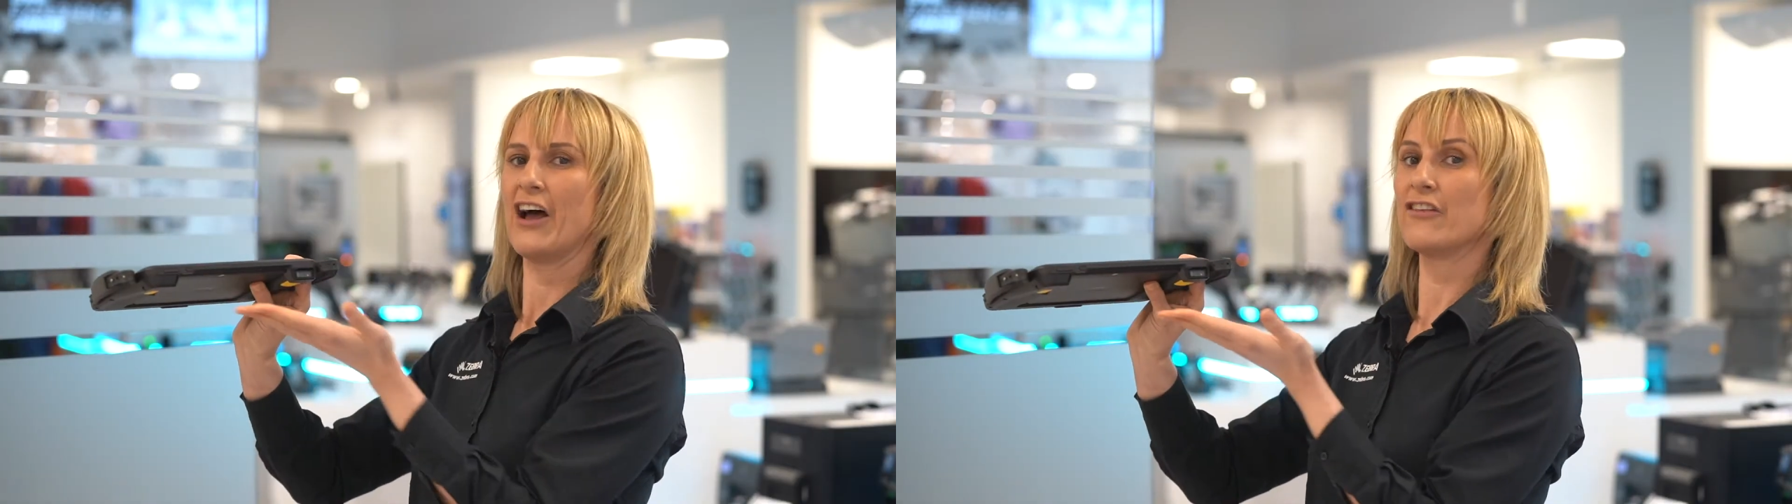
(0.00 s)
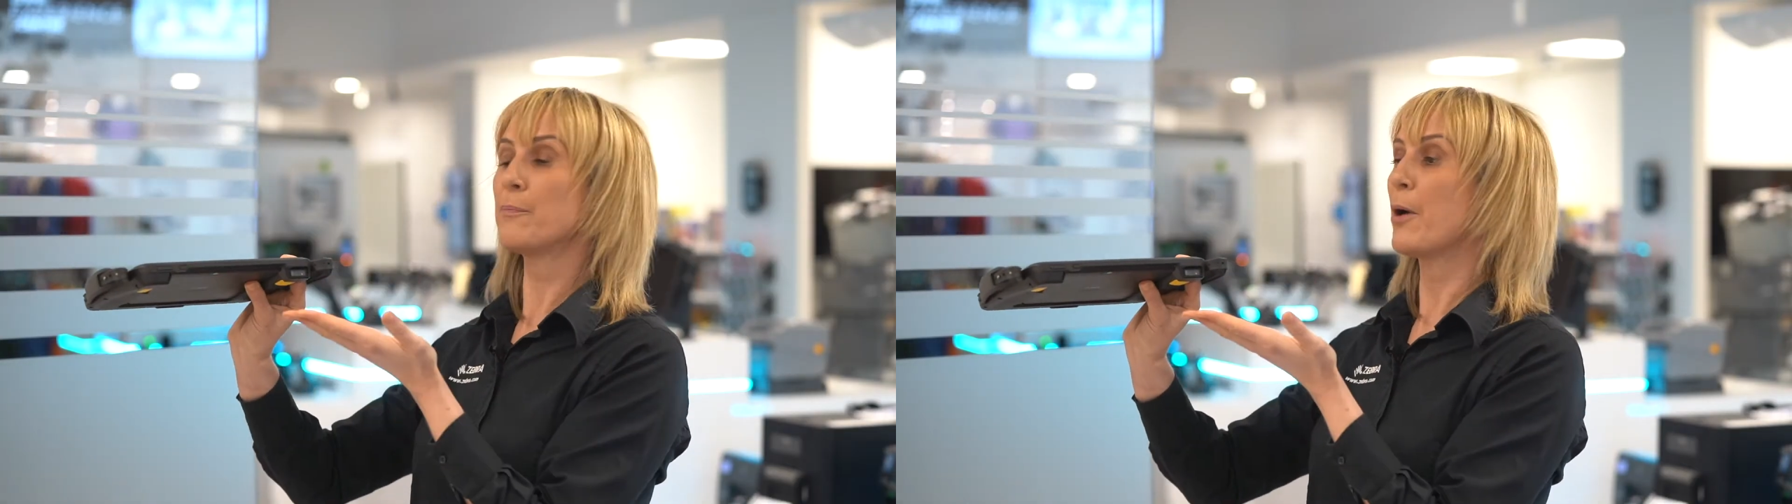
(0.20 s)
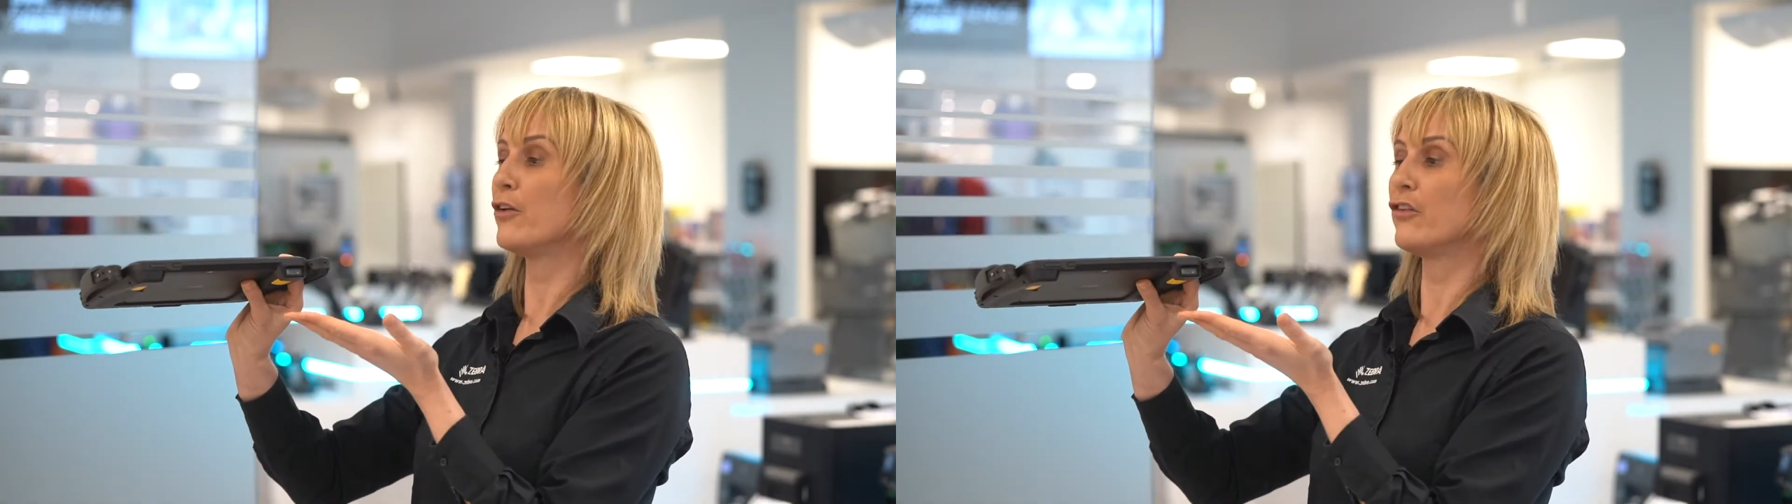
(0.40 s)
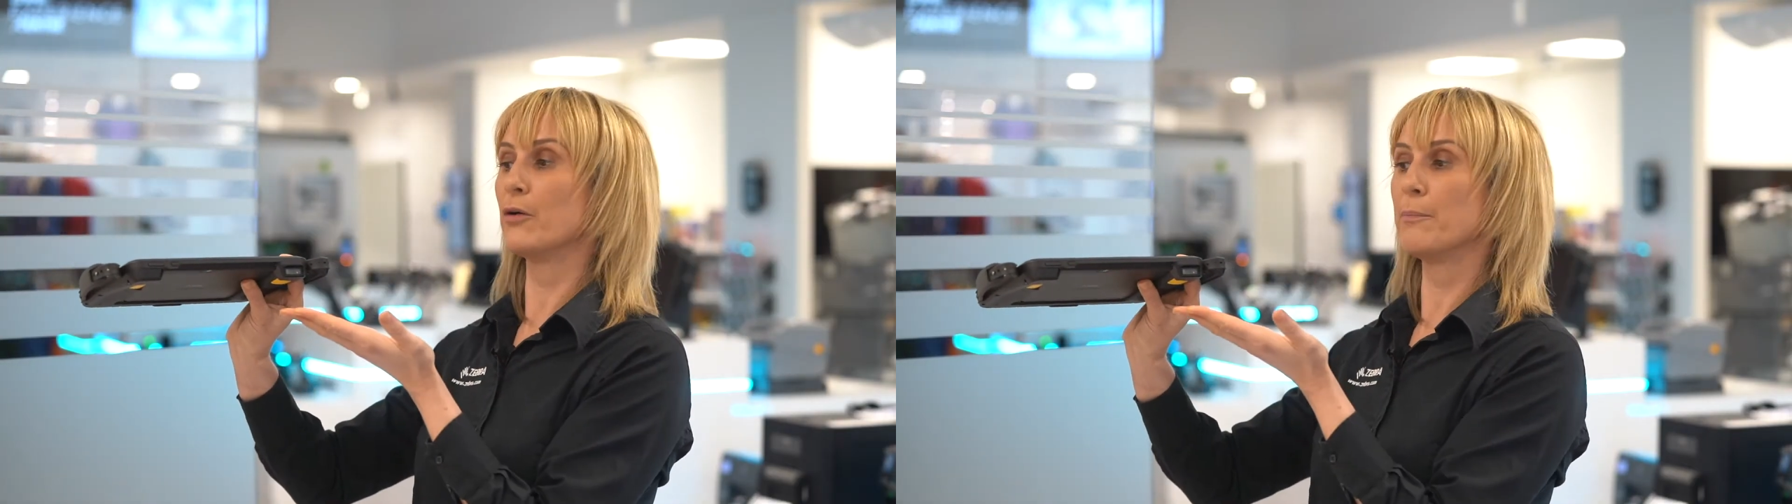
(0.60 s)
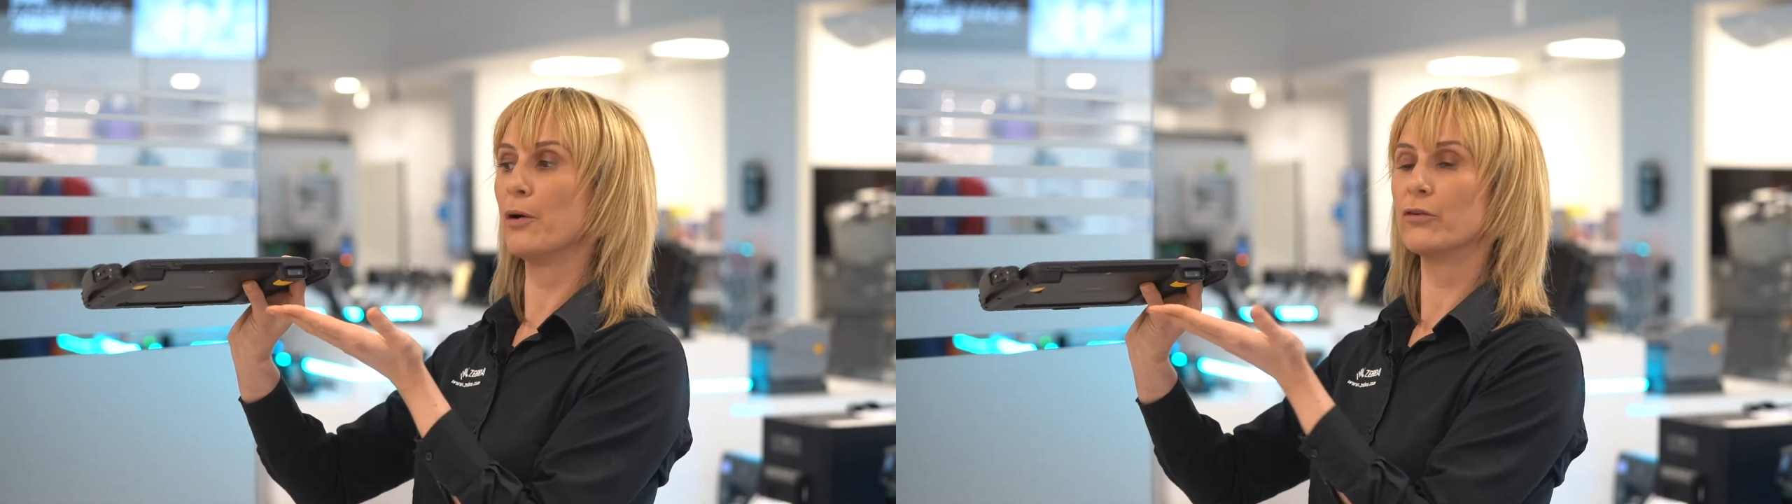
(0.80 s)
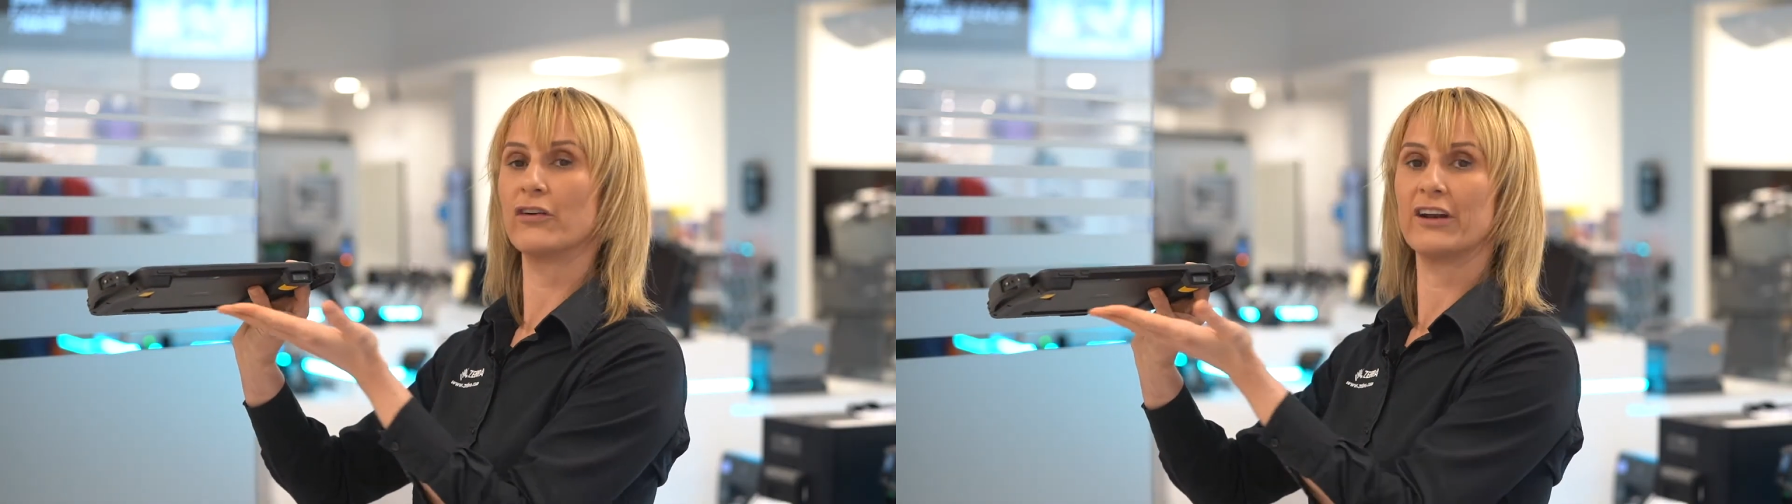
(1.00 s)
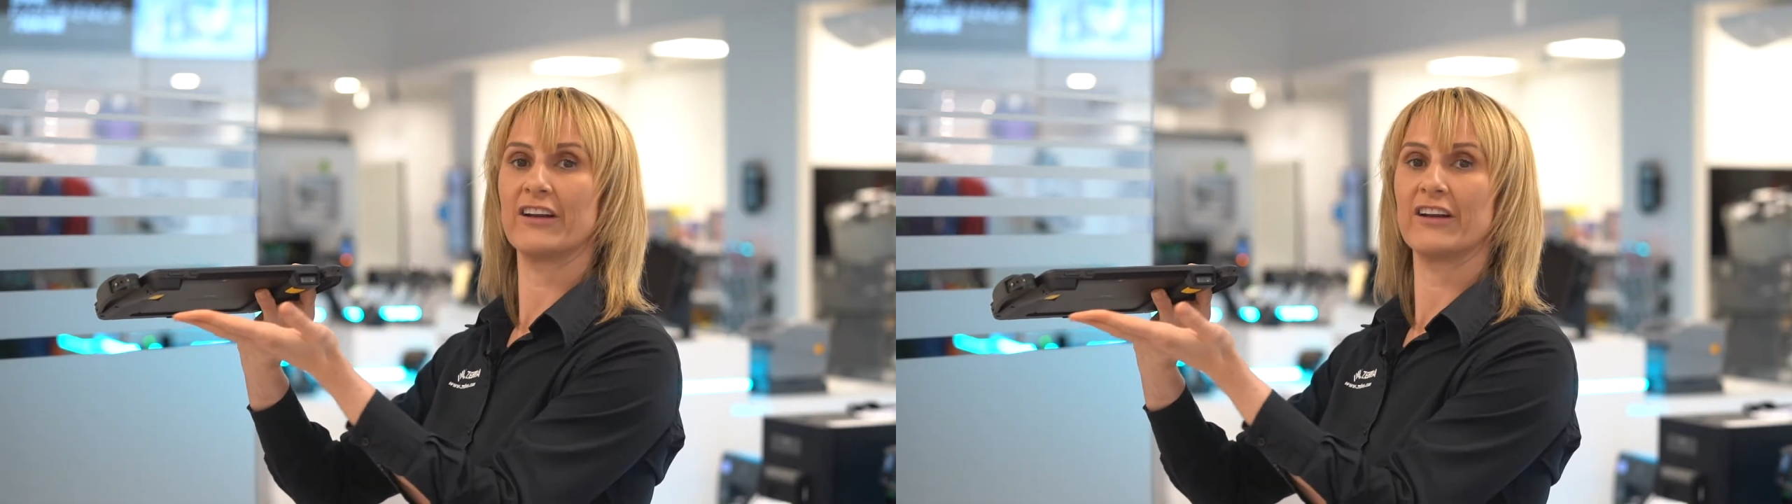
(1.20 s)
as opposed to a bolt-on